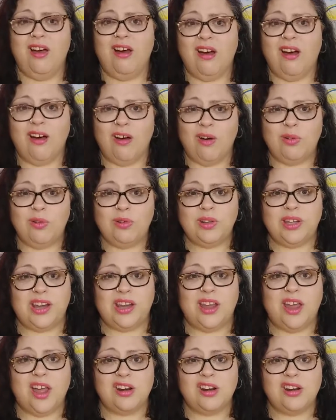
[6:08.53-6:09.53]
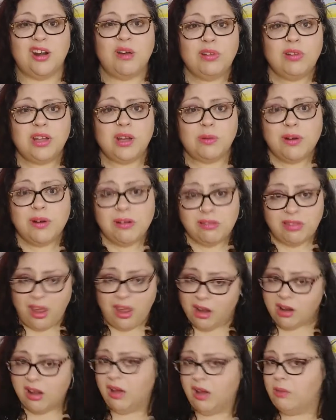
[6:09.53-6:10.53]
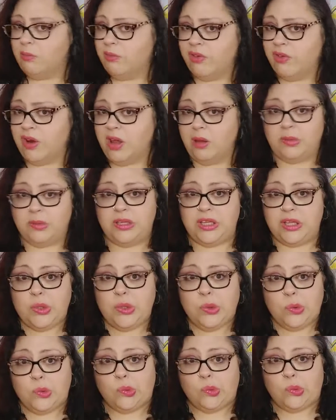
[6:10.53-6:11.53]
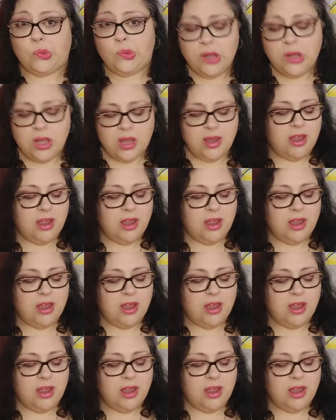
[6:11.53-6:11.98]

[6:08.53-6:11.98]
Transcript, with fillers: holy cannoli, where'd that come from? Ew.